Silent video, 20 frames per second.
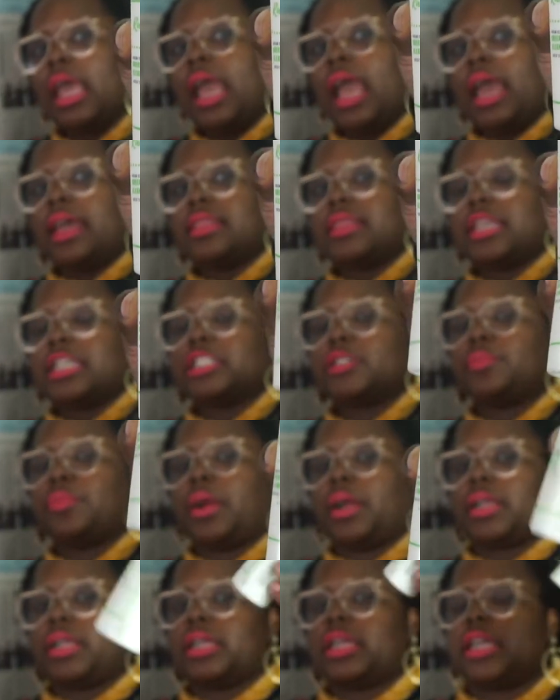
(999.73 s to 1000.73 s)
And this
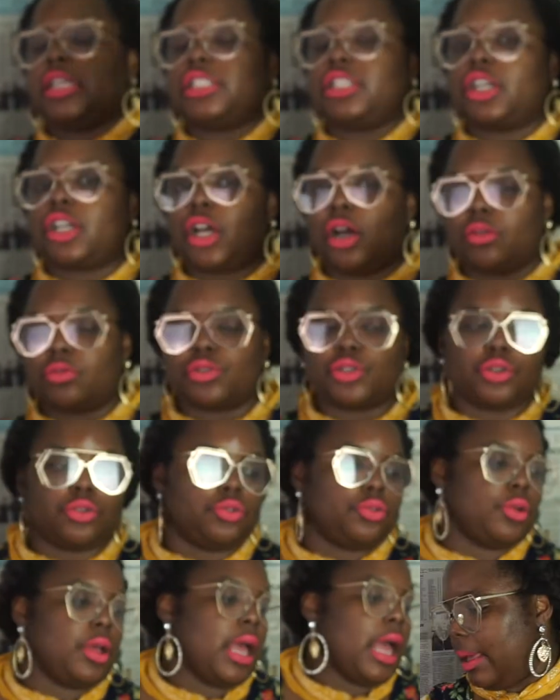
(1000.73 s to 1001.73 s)
product is a
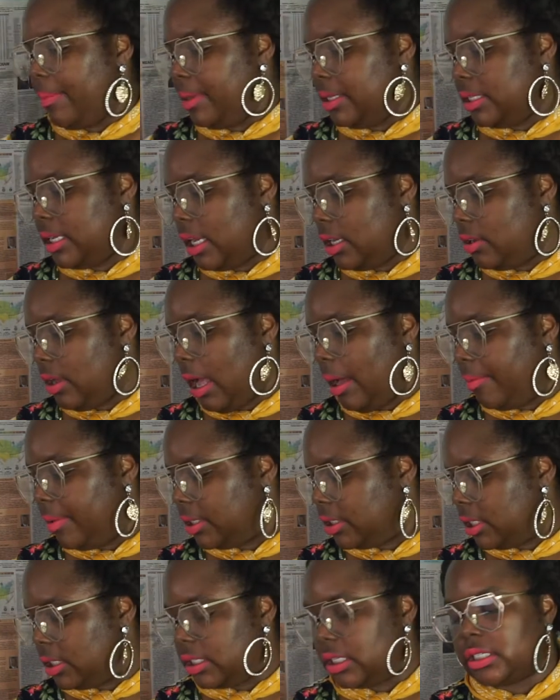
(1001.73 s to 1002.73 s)
go-to. Let me tell you how
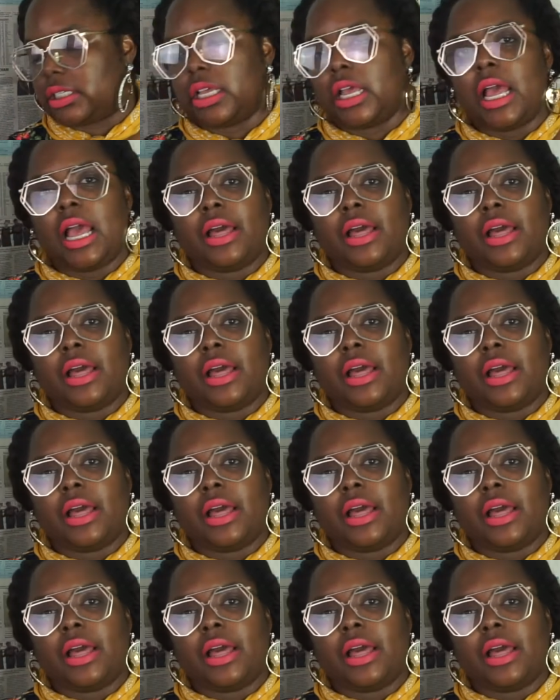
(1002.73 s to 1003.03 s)
much this is.